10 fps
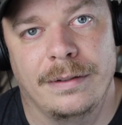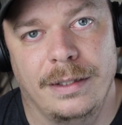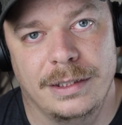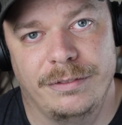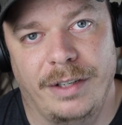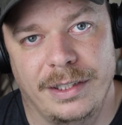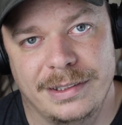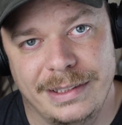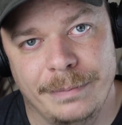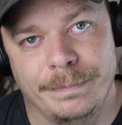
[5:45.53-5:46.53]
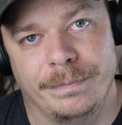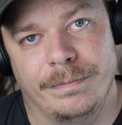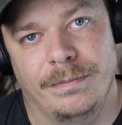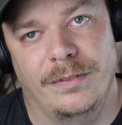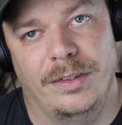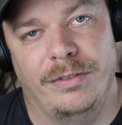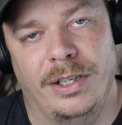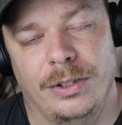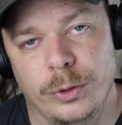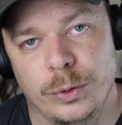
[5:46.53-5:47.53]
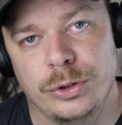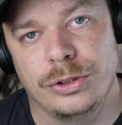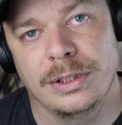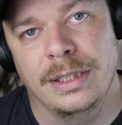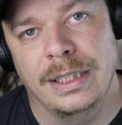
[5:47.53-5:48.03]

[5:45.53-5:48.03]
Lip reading: It's very steep, it's very loose,